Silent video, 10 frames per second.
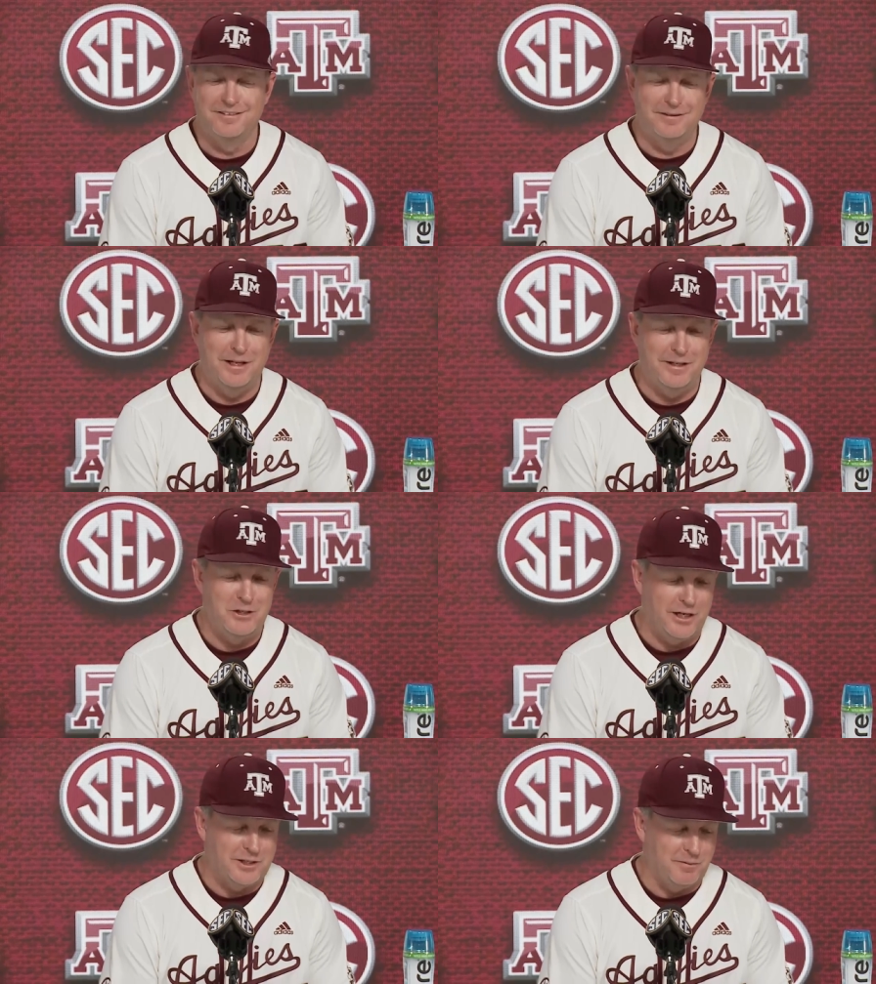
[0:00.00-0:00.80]
and then
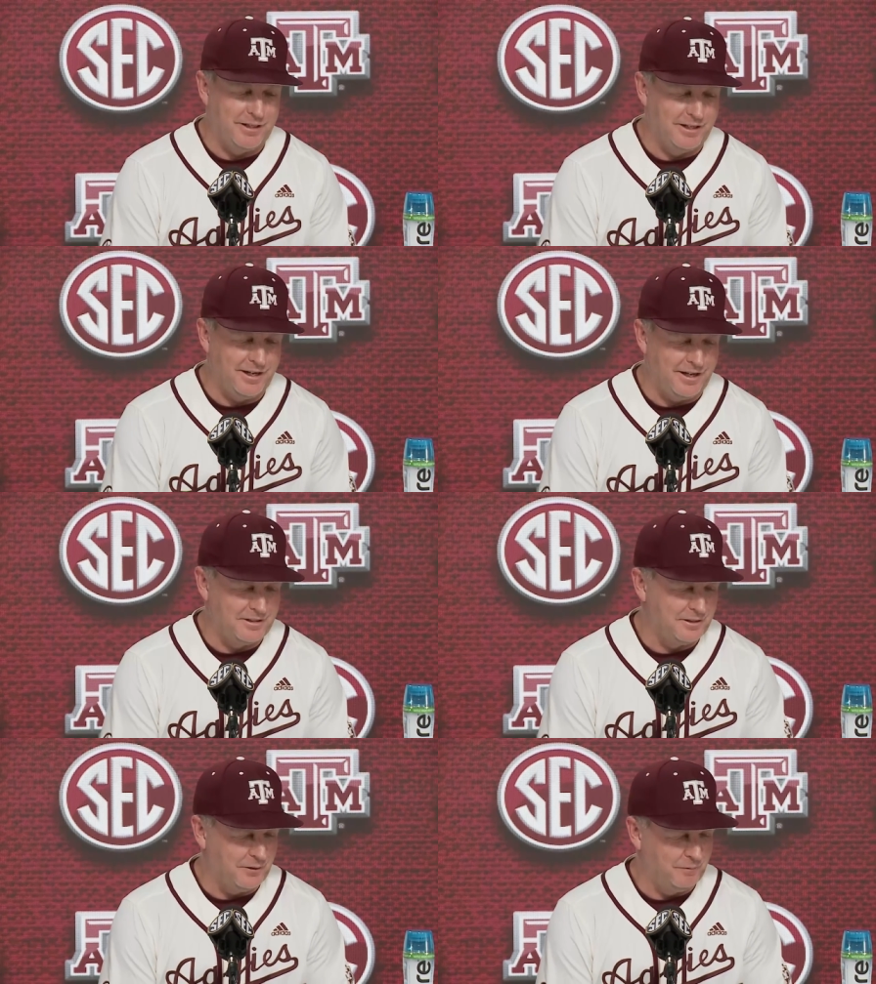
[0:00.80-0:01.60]
Jace made the
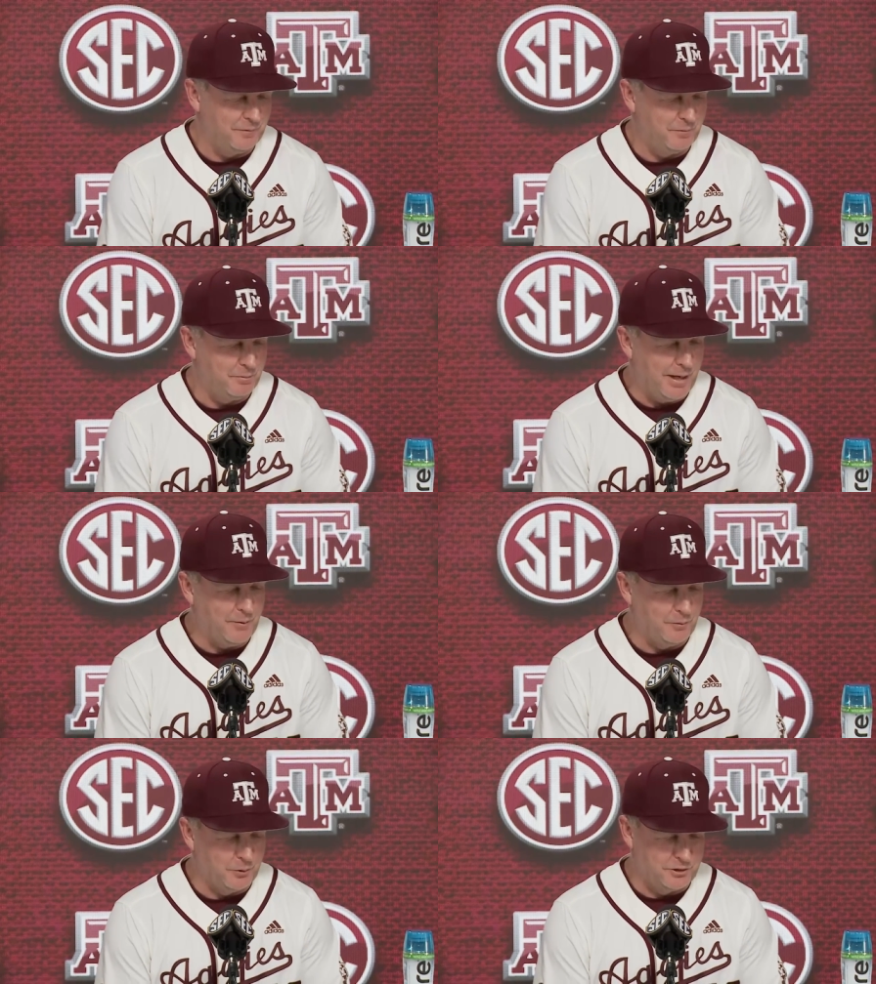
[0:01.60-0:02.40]
catch. So
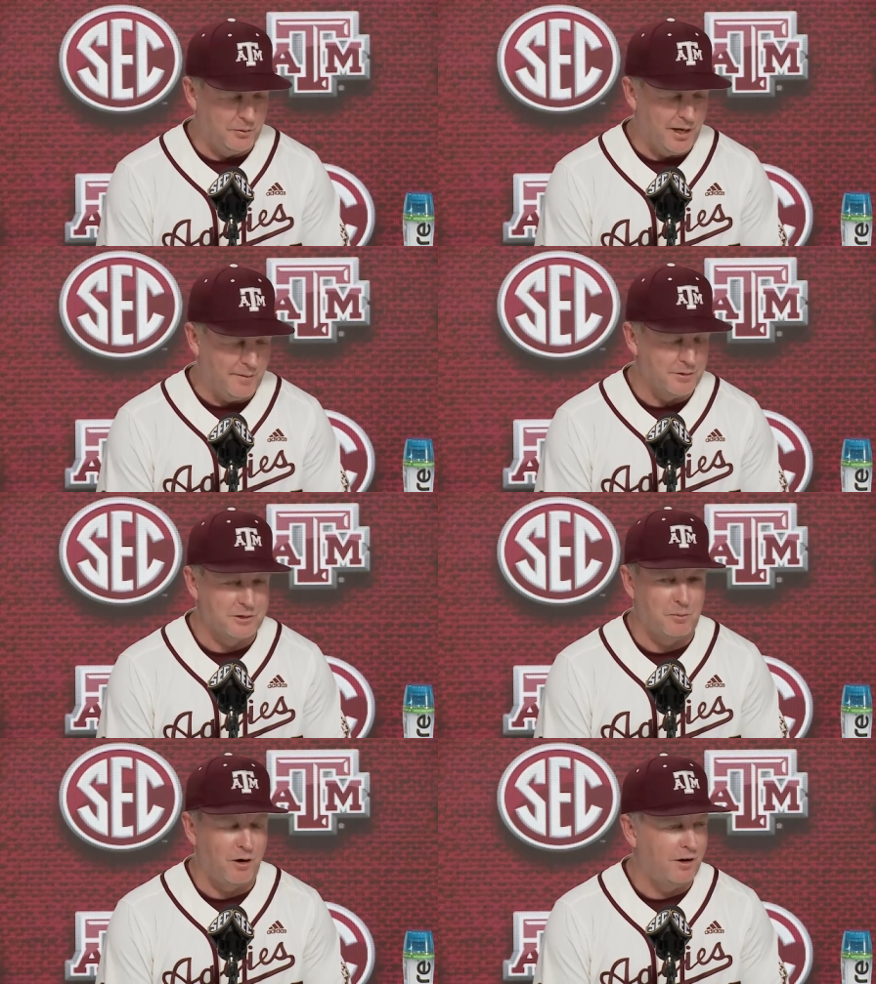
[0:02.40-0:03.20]
we'll see what happens
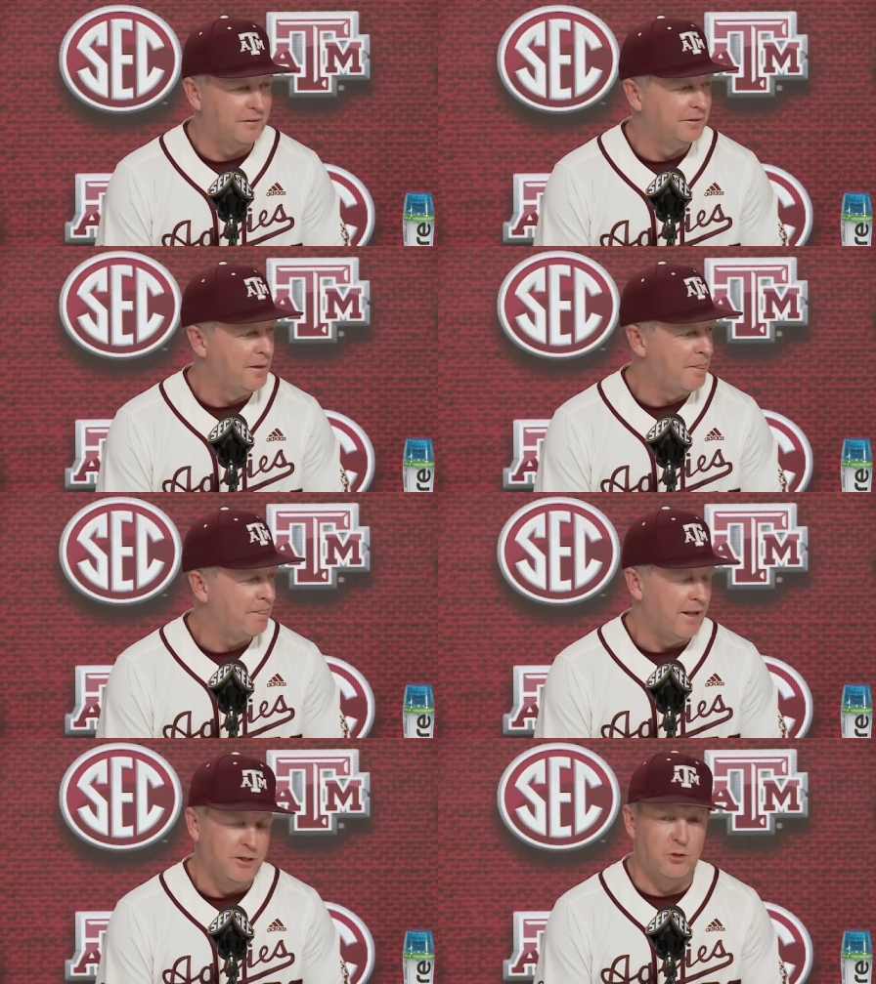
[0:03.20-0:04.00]
tomorrow.
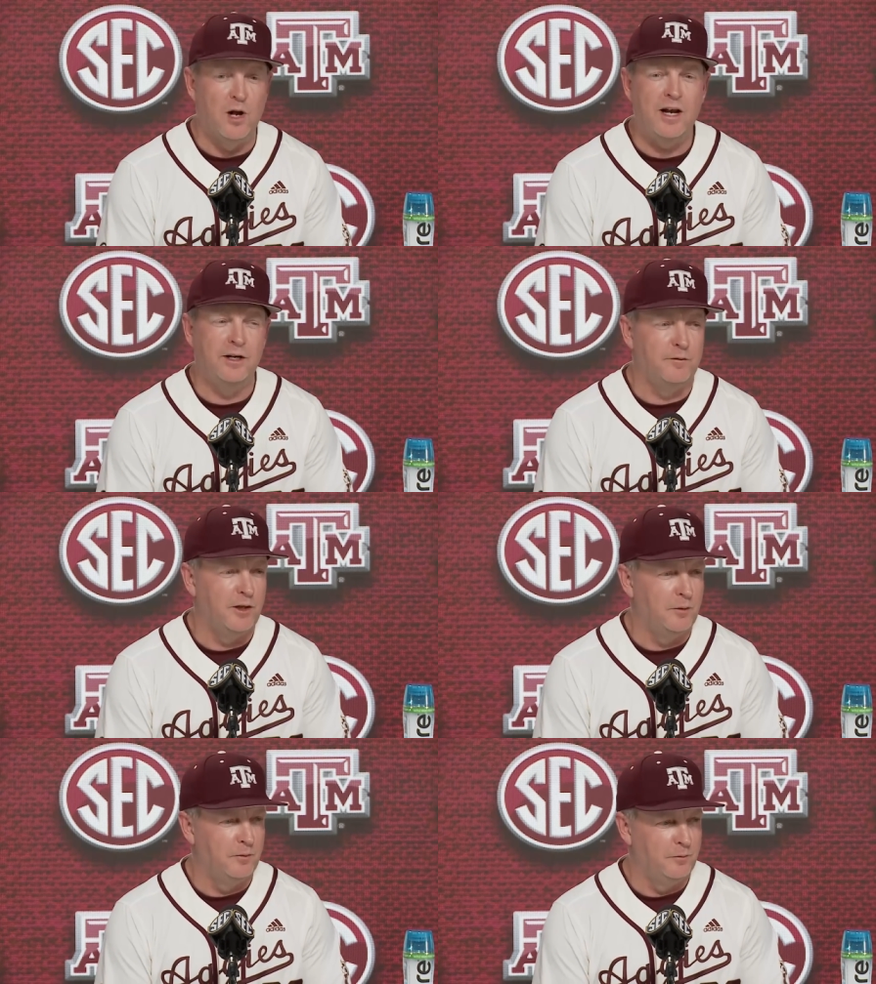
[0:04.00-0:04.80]
Do not
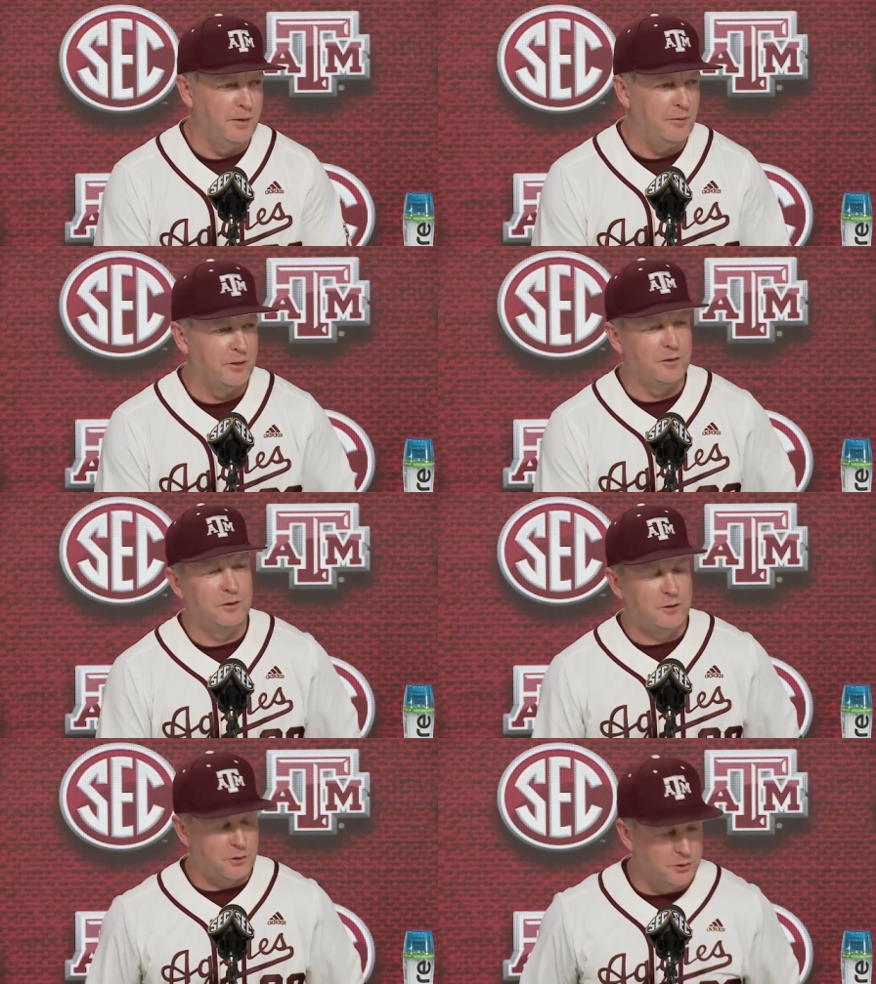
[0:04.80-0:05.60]
interview me when
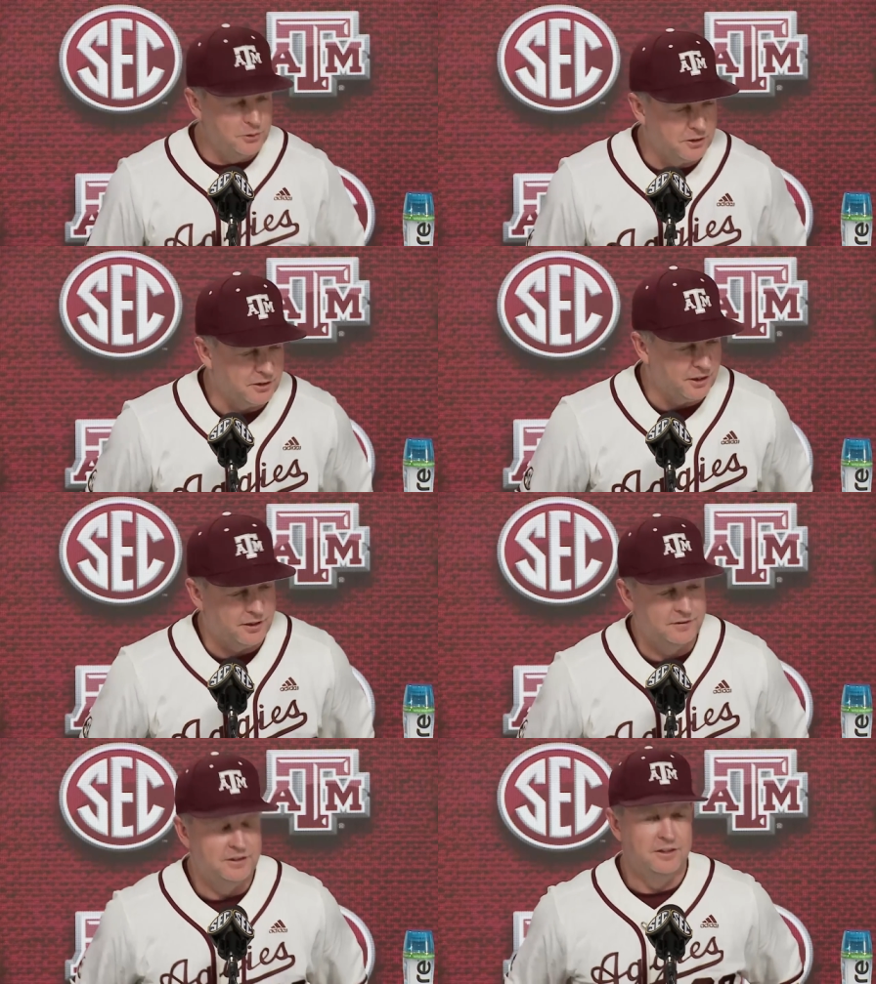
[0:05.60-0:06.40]
Cruz and
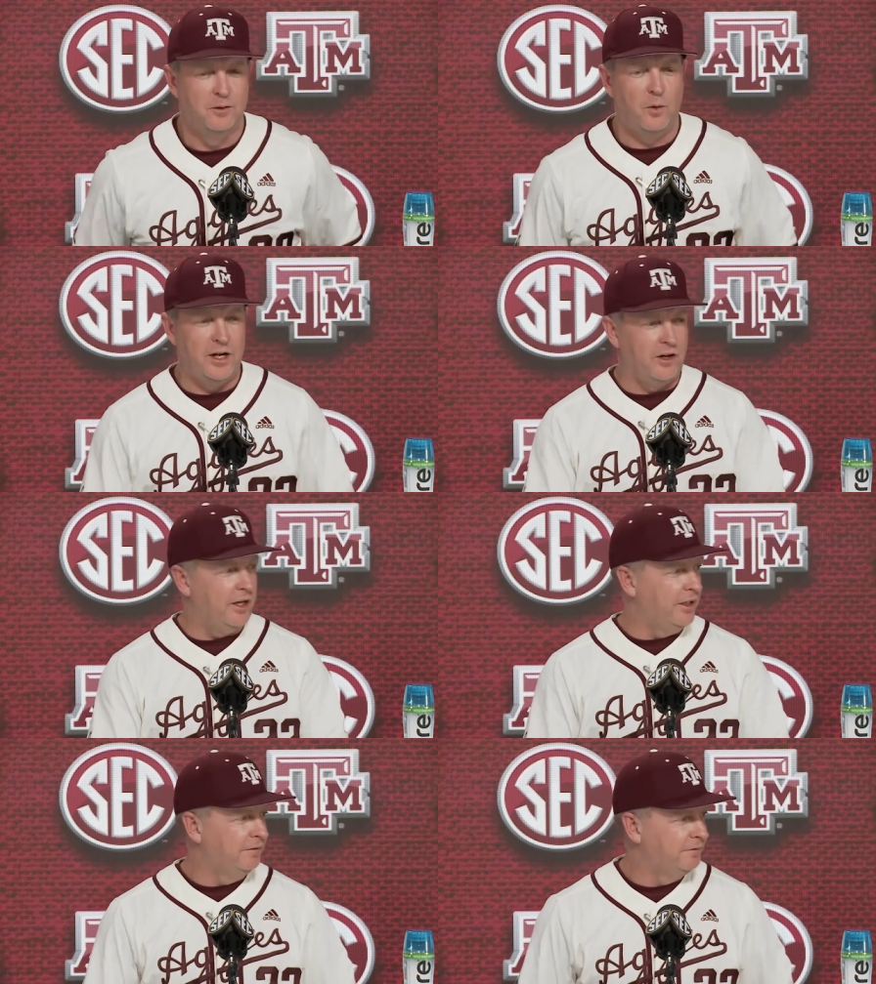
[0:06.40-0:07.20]
White are hitting.